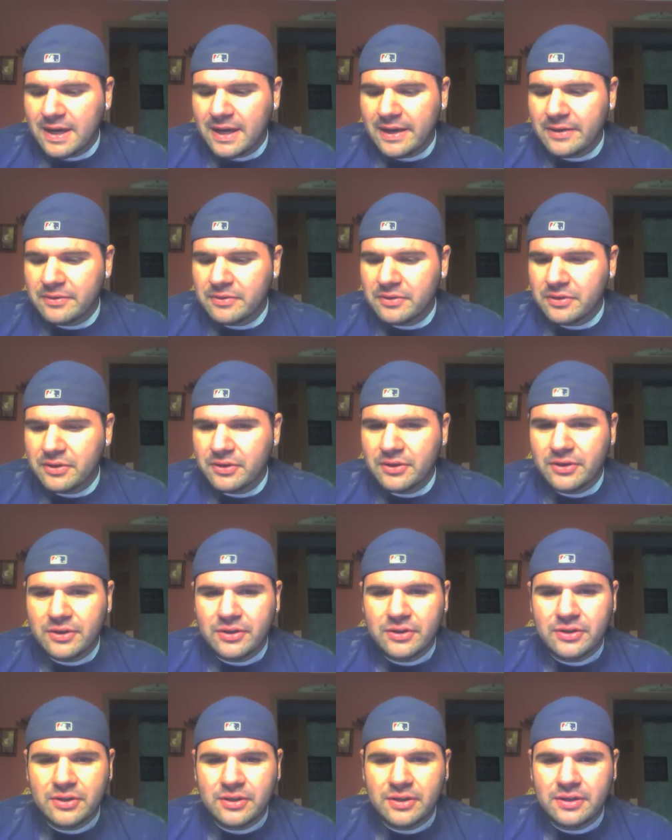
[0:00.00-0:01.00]
I
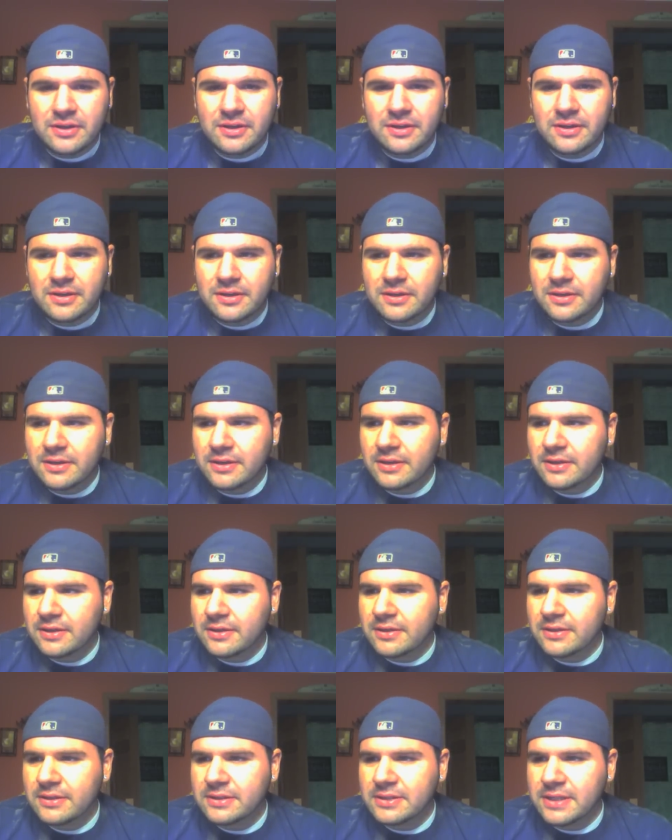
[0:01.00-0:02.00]
really
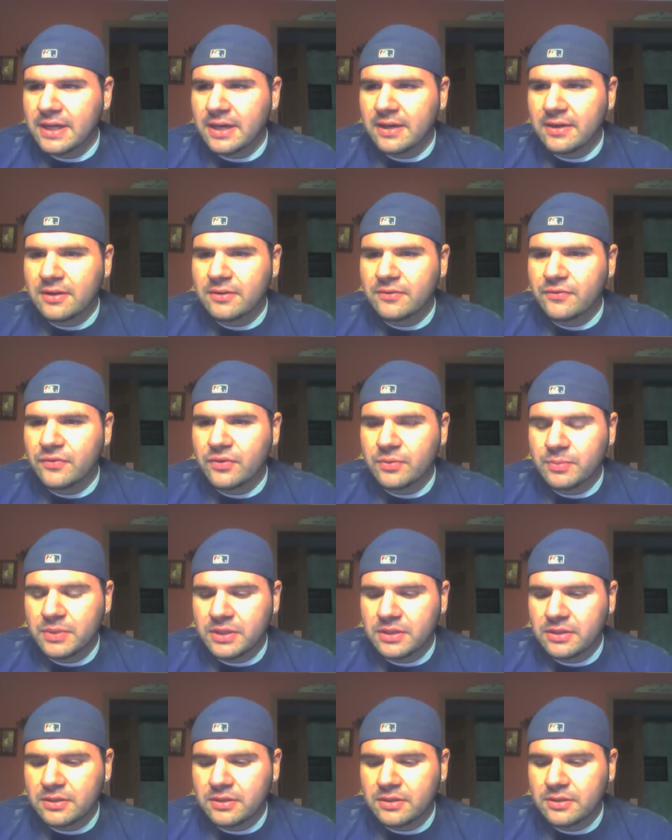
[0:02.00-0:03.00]
it's hard for
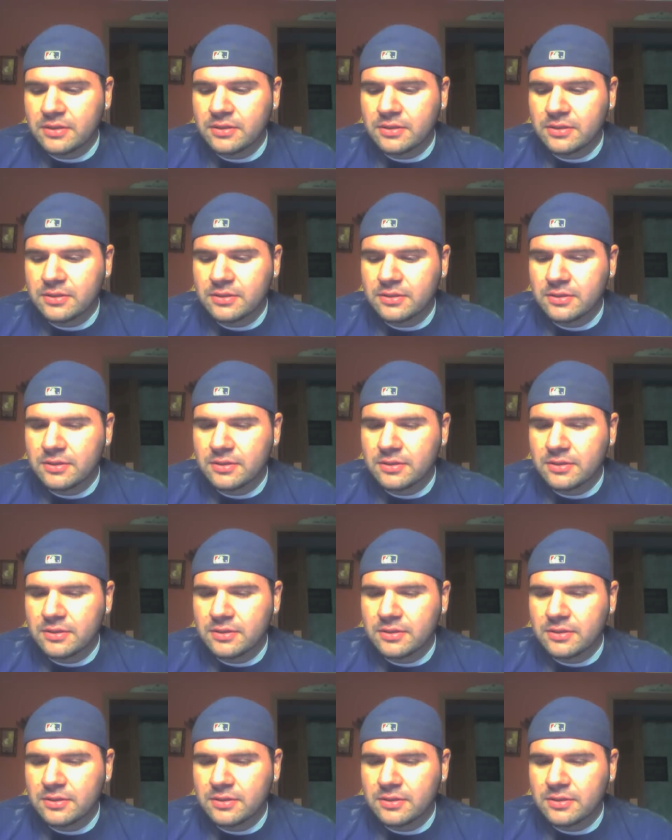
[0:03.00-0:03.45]
me to